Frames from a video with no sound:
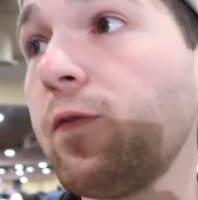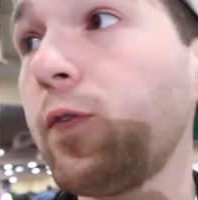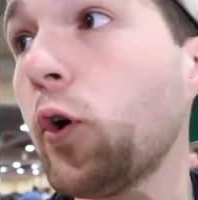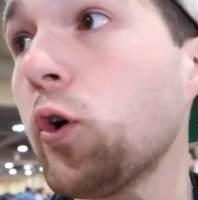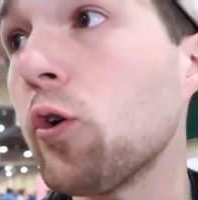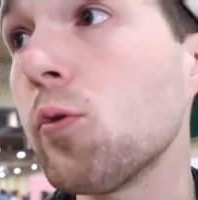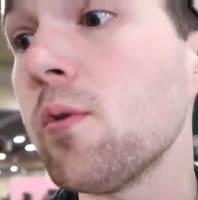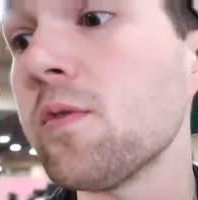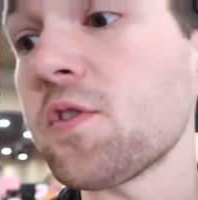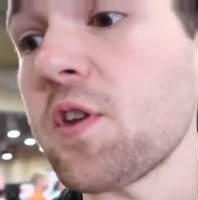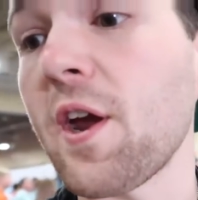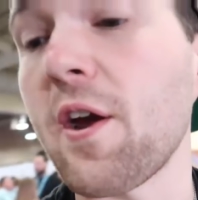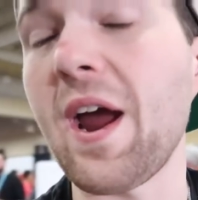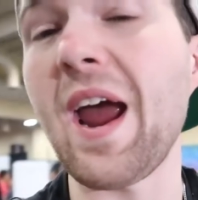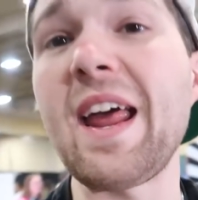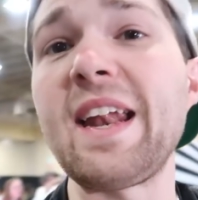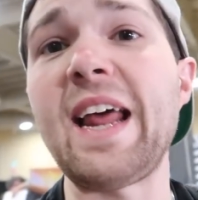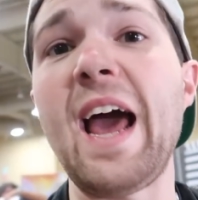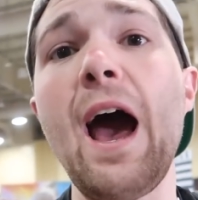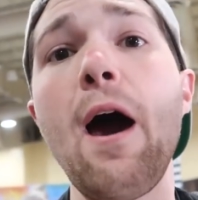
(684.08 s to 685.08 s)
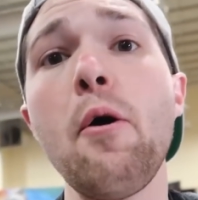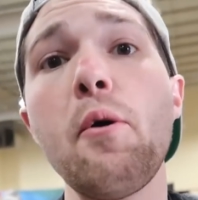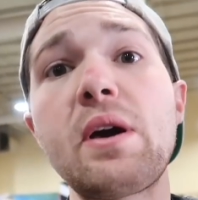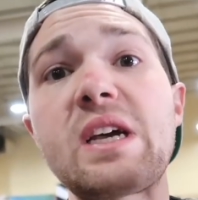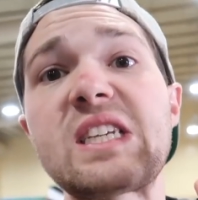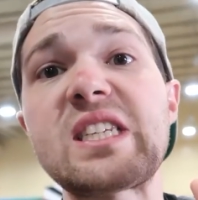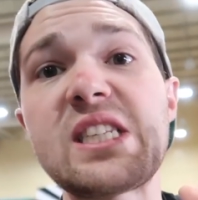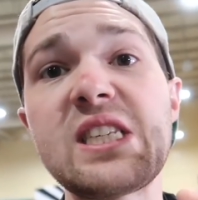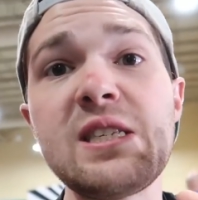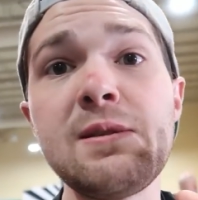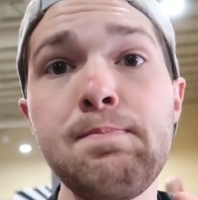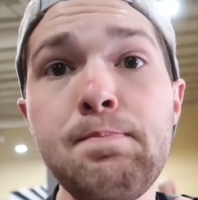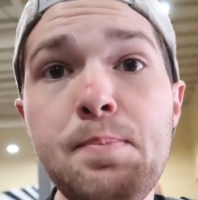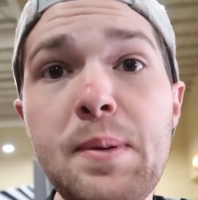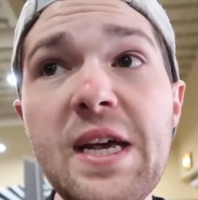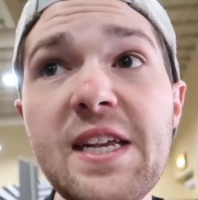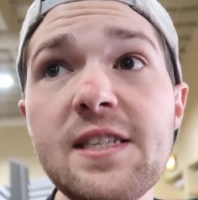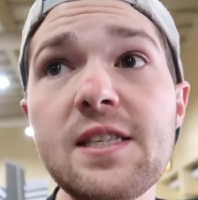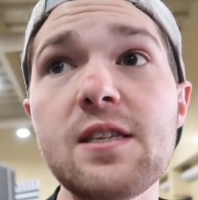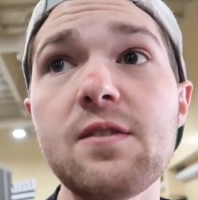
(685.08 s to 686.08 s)
of photo booths here and how
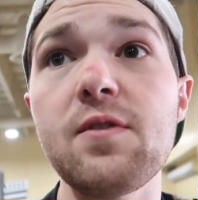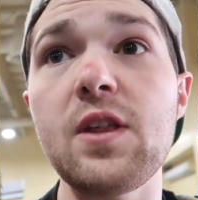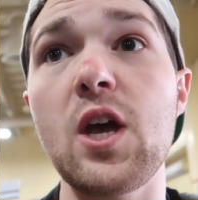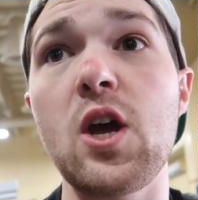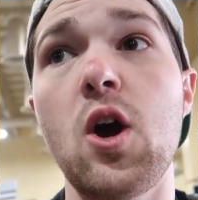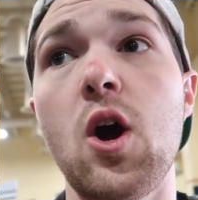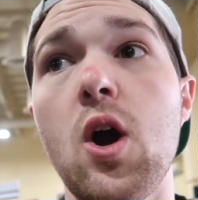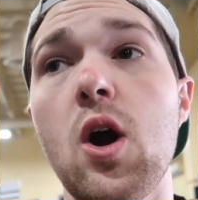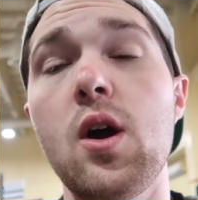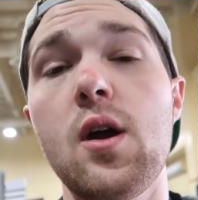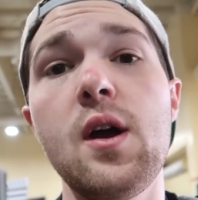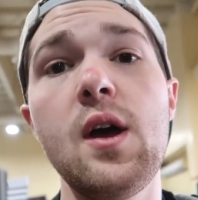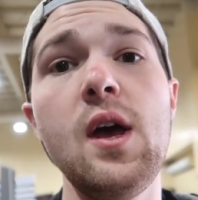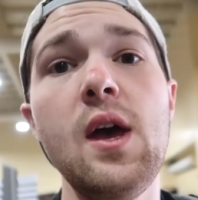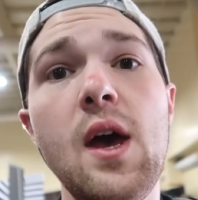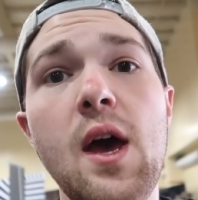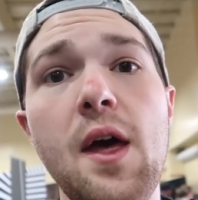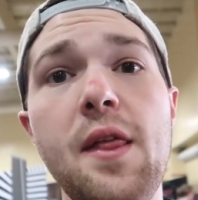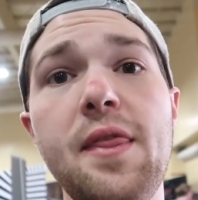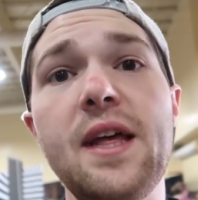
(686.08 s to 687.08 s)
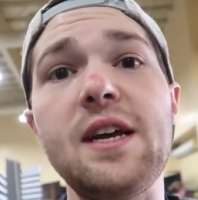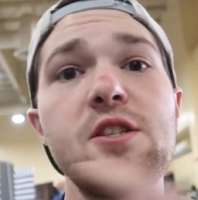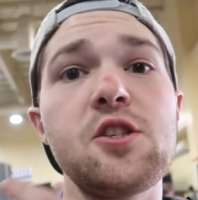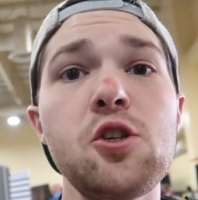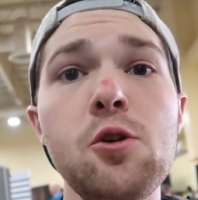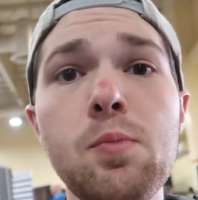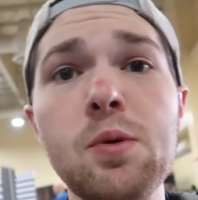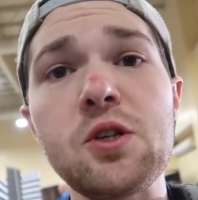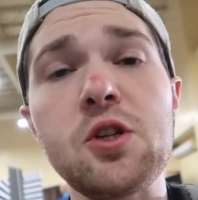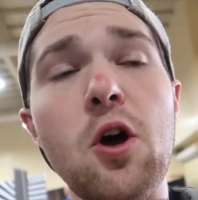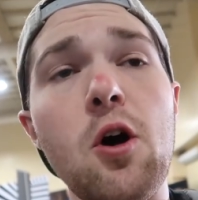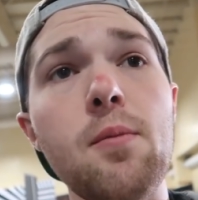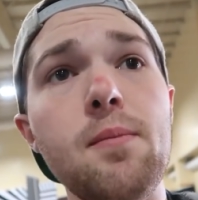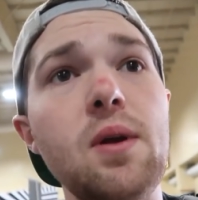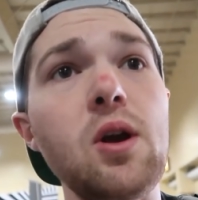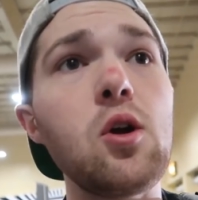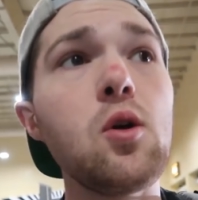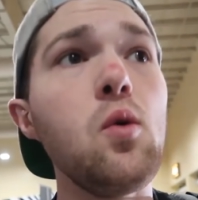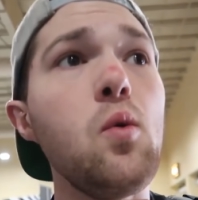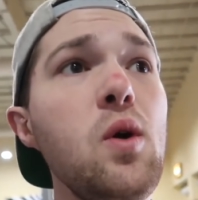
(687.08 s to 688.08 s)
expensive they are. That super tall
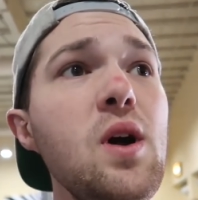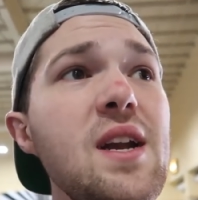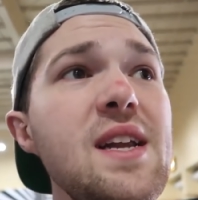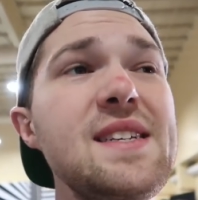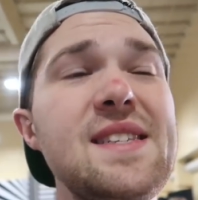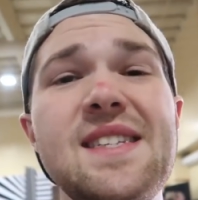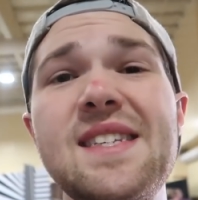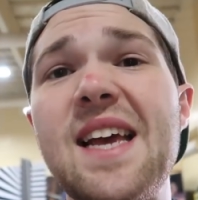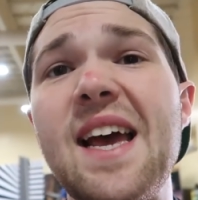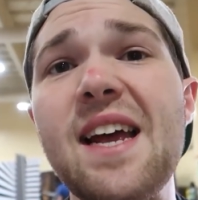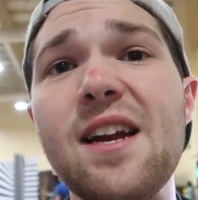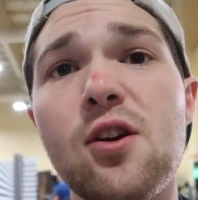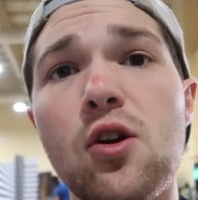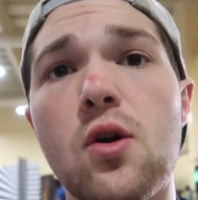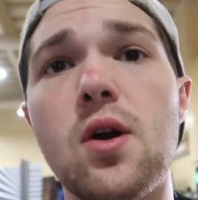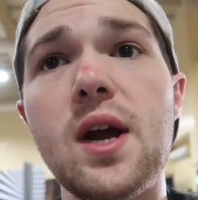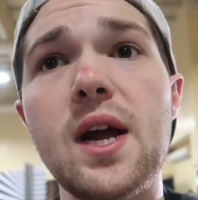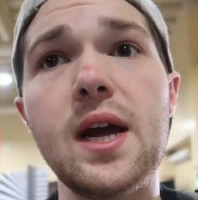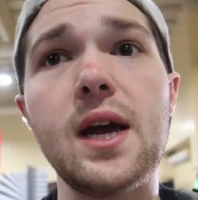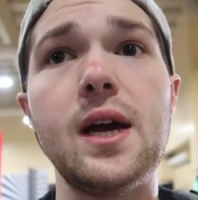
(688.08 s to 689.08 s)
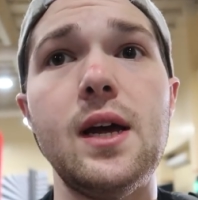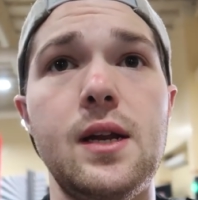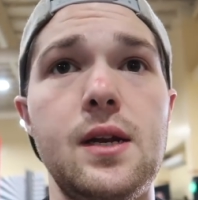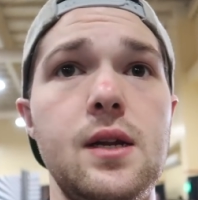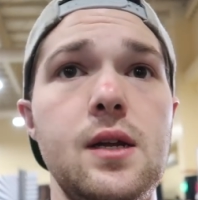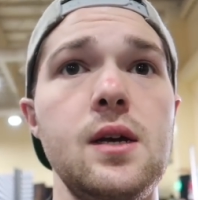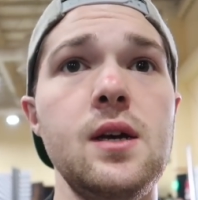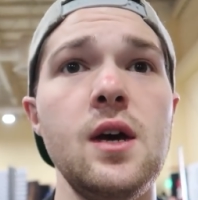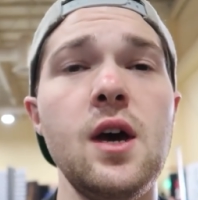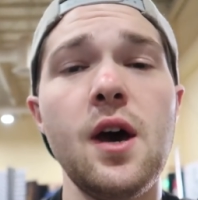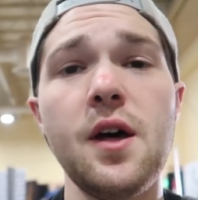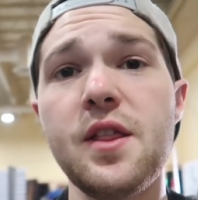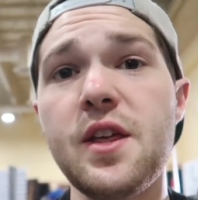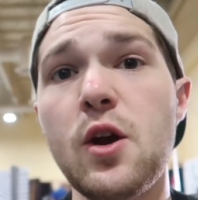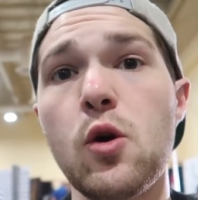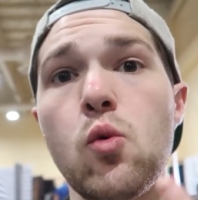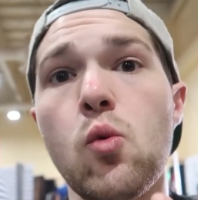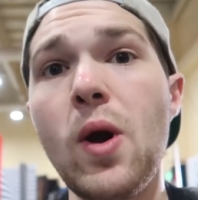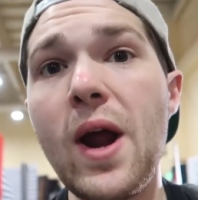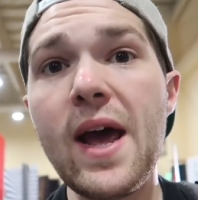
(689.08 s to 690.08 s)
mirror one is 10 grand.
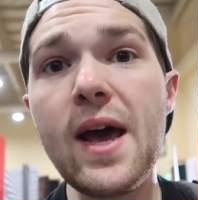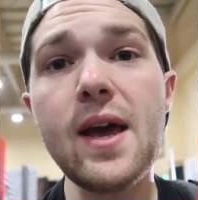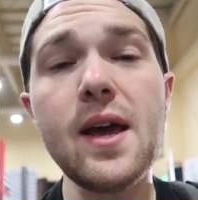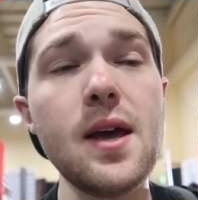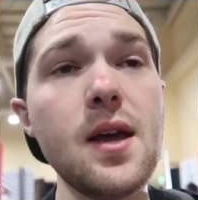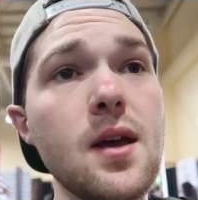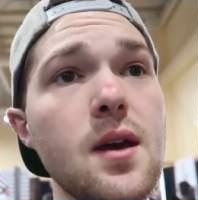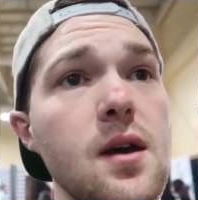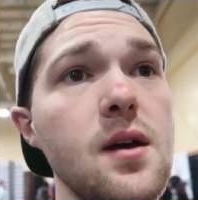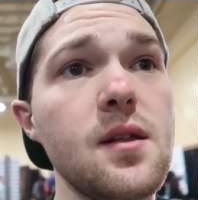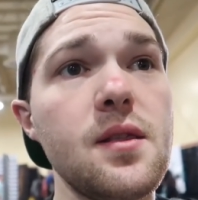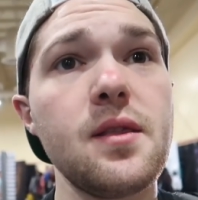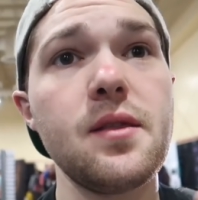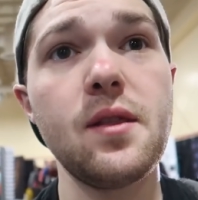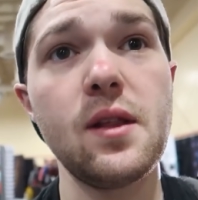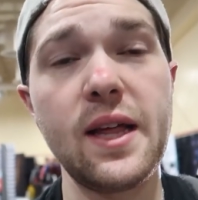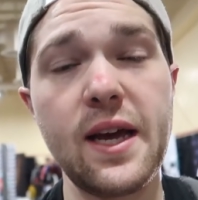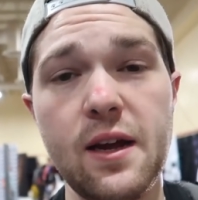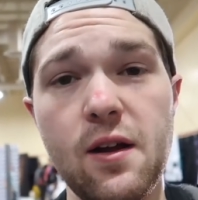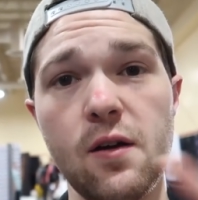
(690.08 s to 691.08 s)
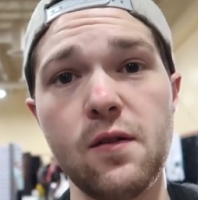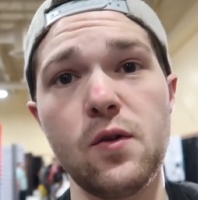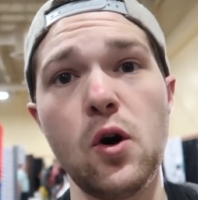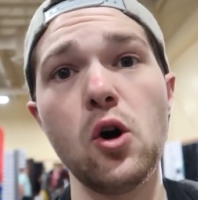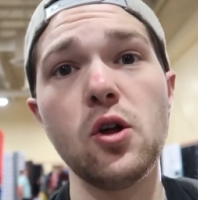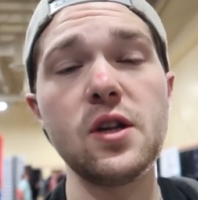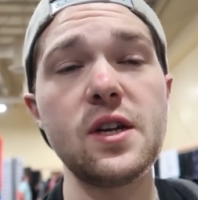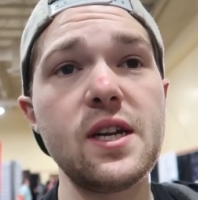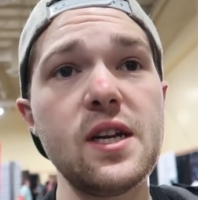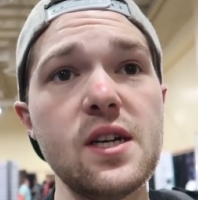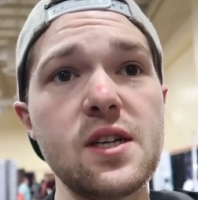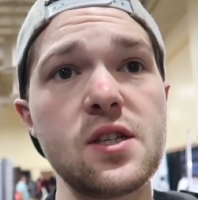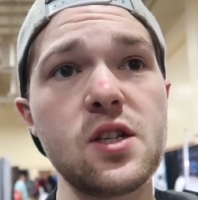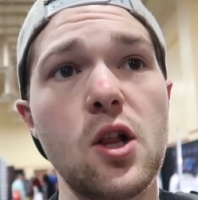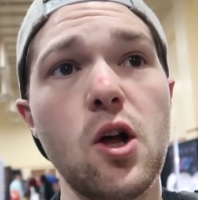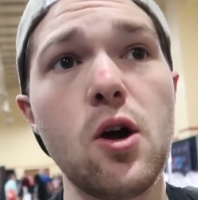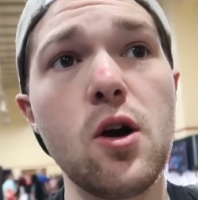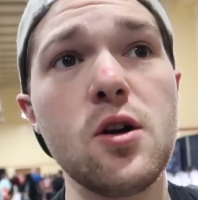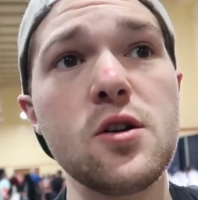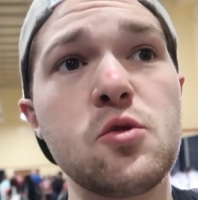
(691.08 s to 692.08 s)
The array like of all the
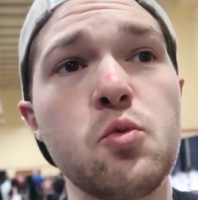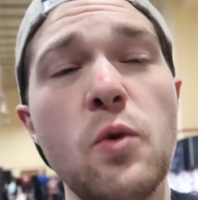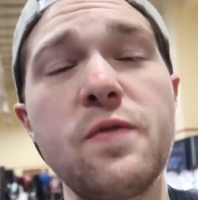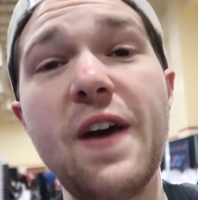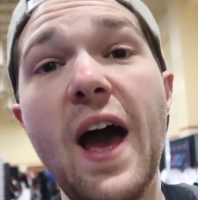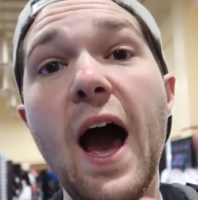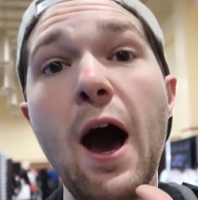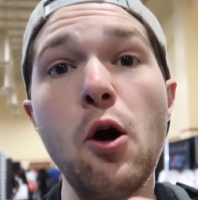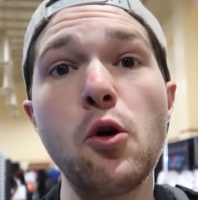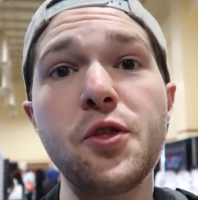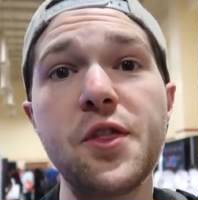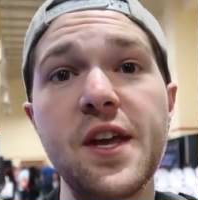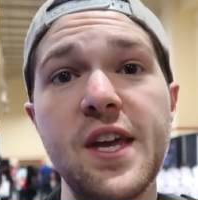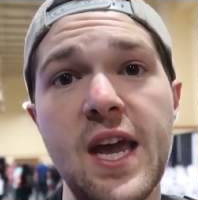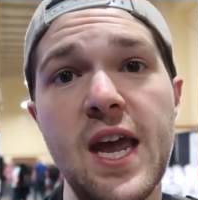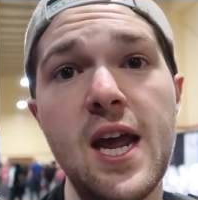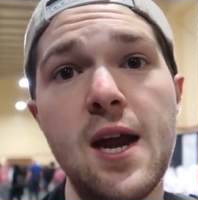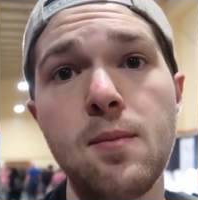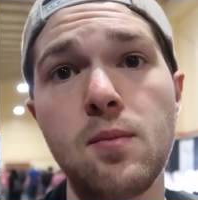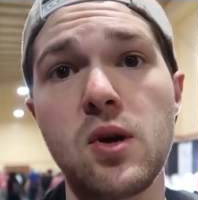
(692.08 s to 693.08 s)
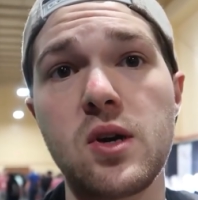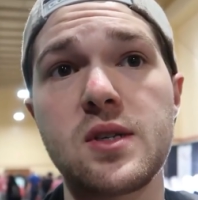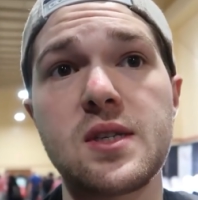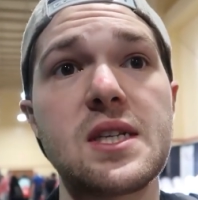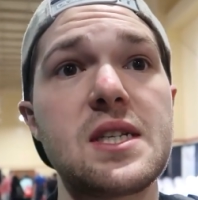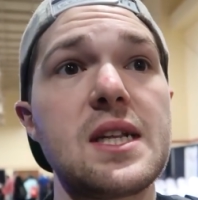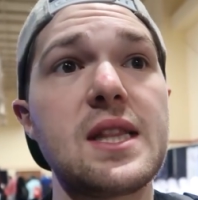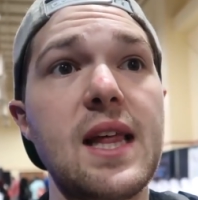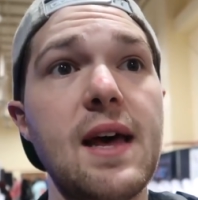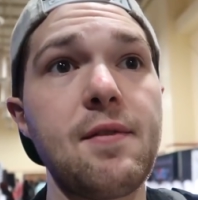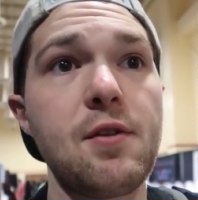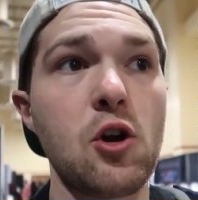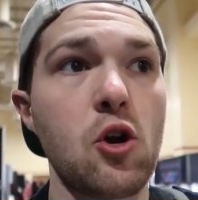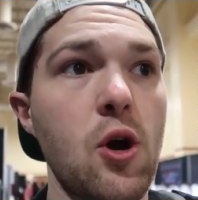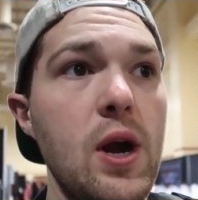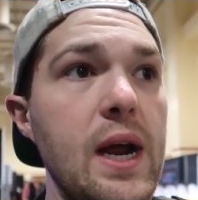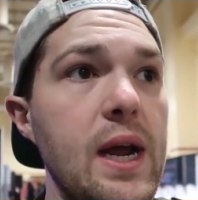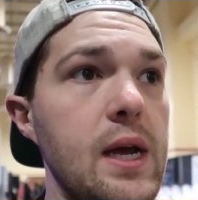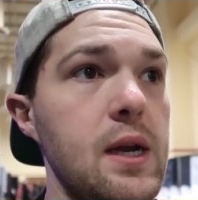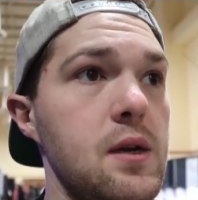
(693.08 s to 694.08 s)
DSLRs without the cameras is 11
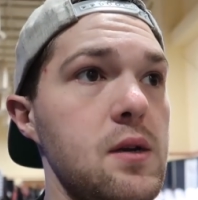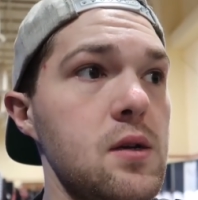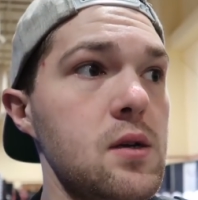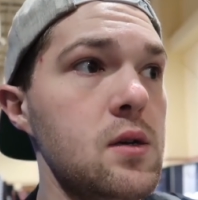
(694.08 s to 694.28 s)
grand.